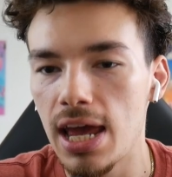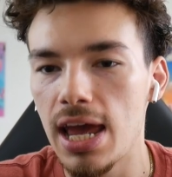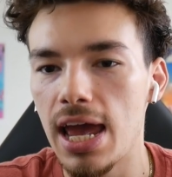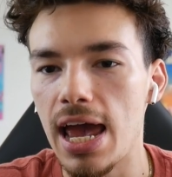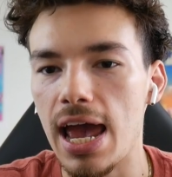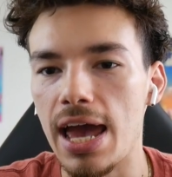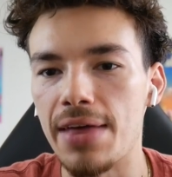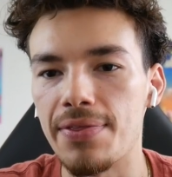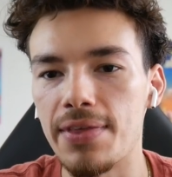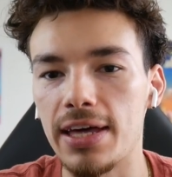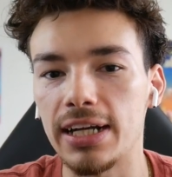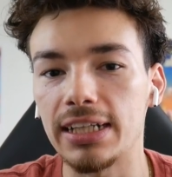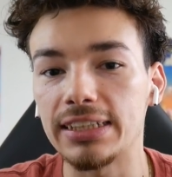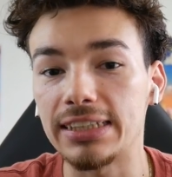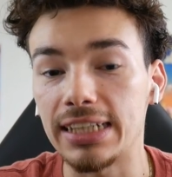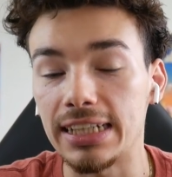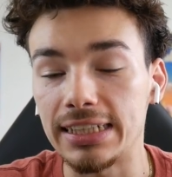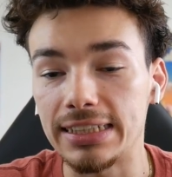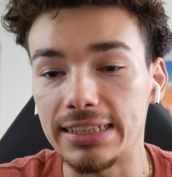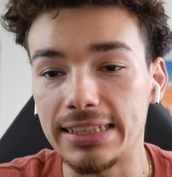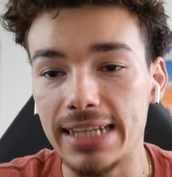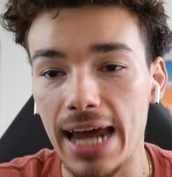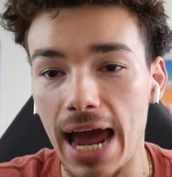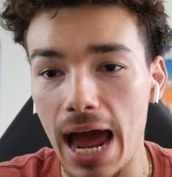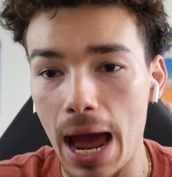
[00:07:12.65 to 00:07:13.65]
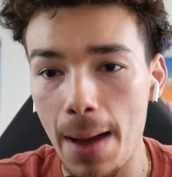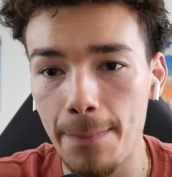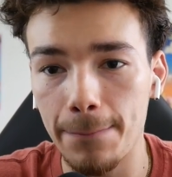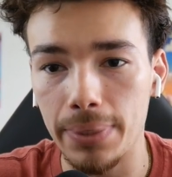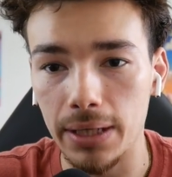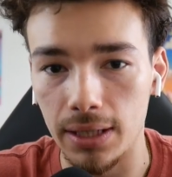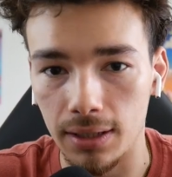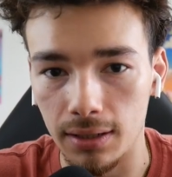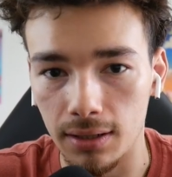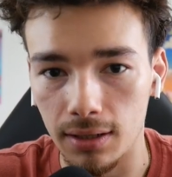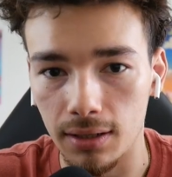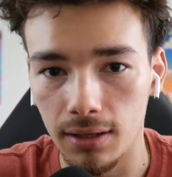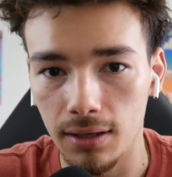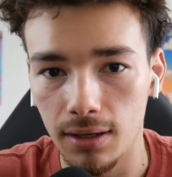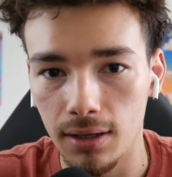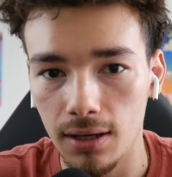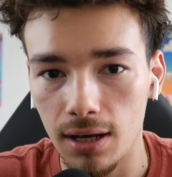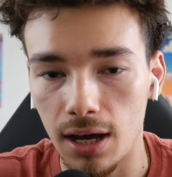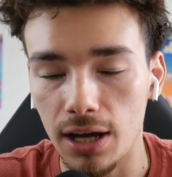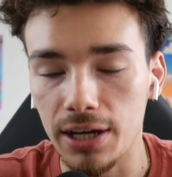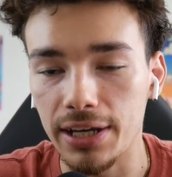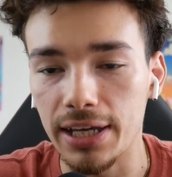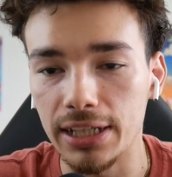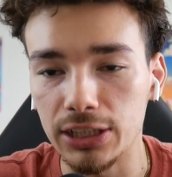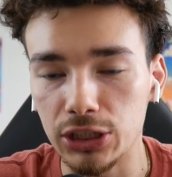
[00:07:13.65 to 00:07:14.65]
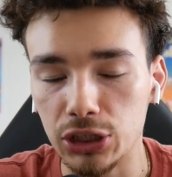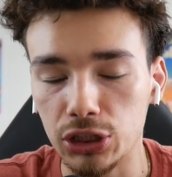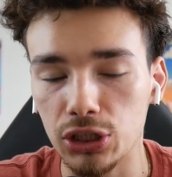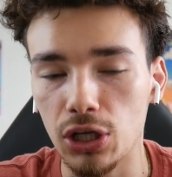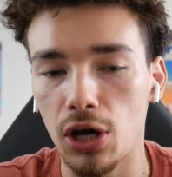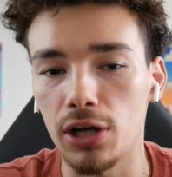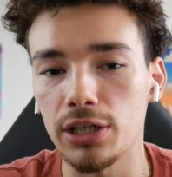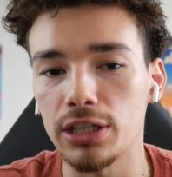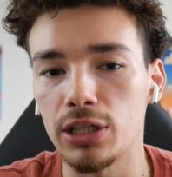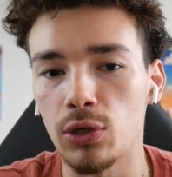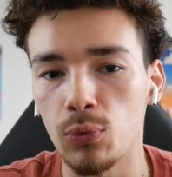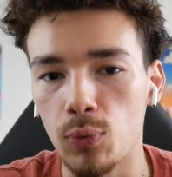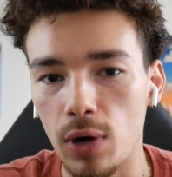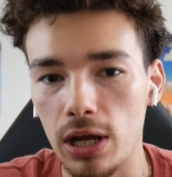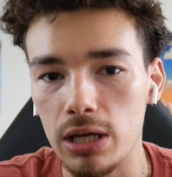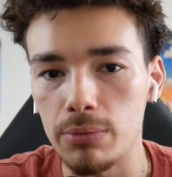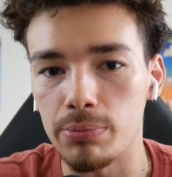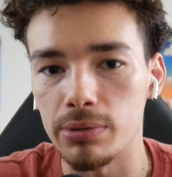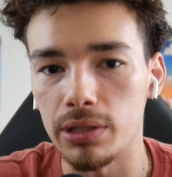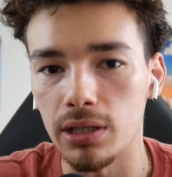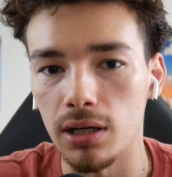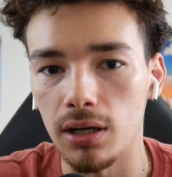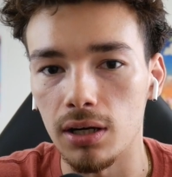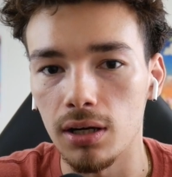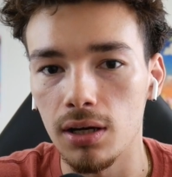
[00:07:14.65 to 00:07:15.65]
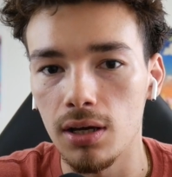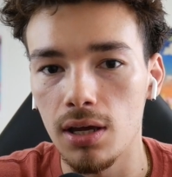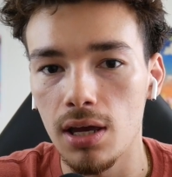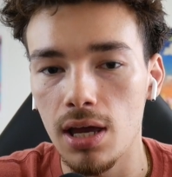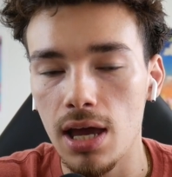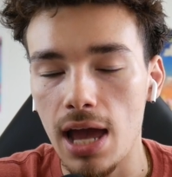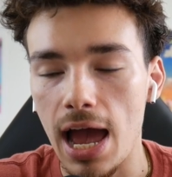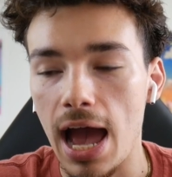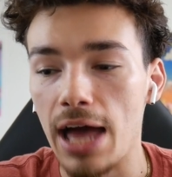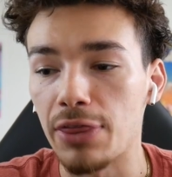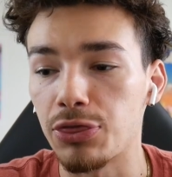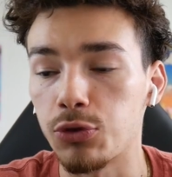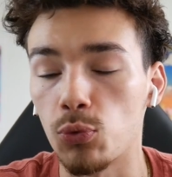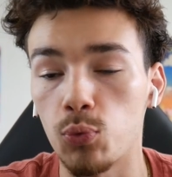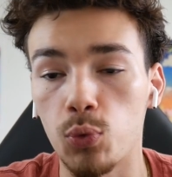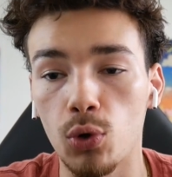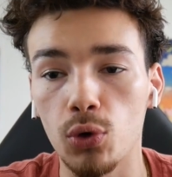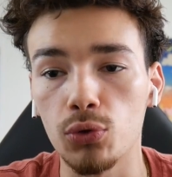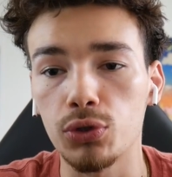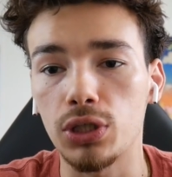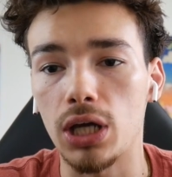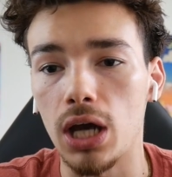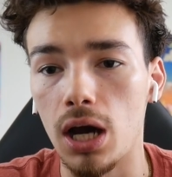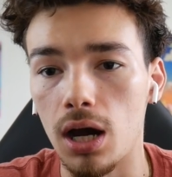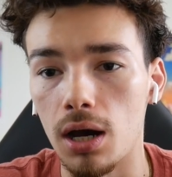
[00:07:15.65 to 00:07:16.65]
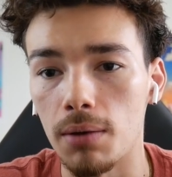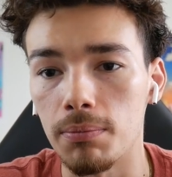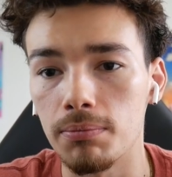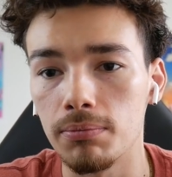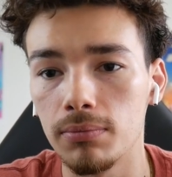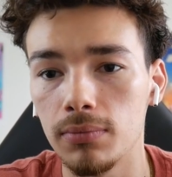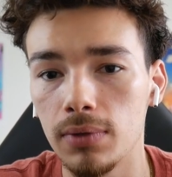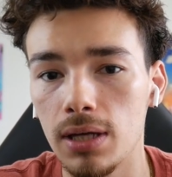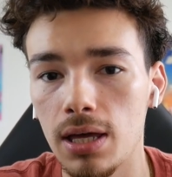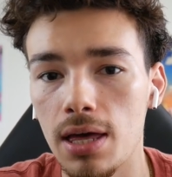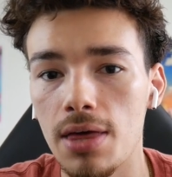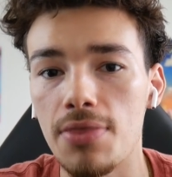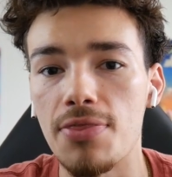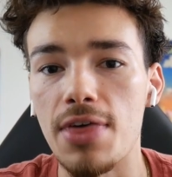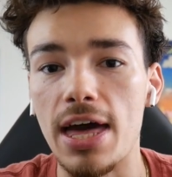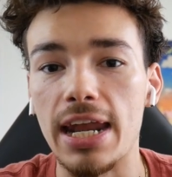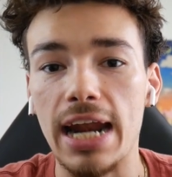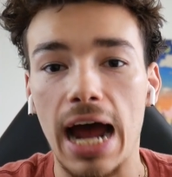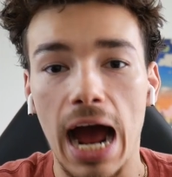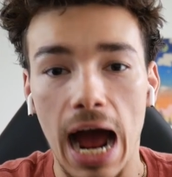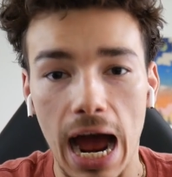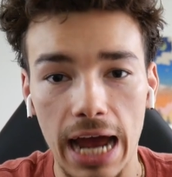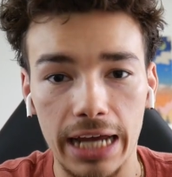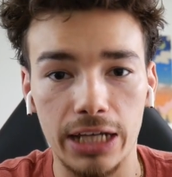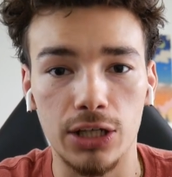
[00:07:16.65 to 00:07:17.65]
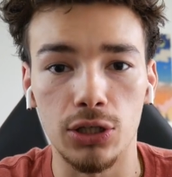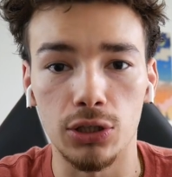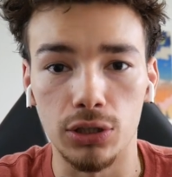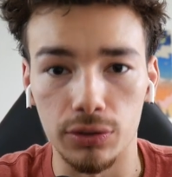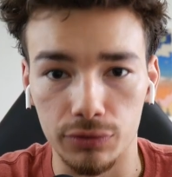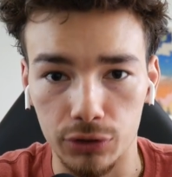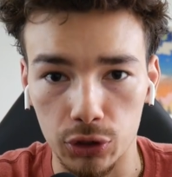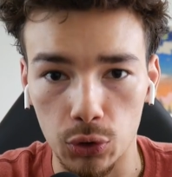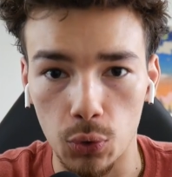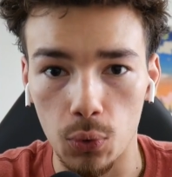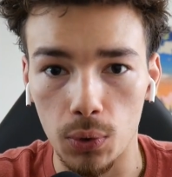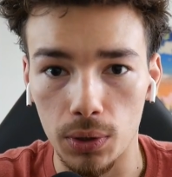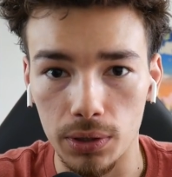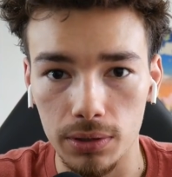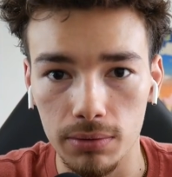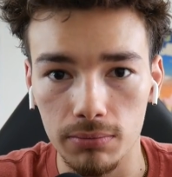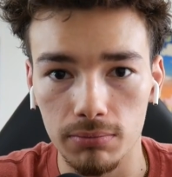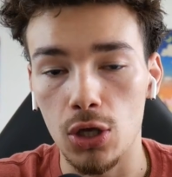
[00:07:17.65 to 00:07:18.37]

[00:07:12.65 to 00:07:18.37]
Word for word: and that is a tap-in against Saudi Arabia at the World Cup that I could have scored.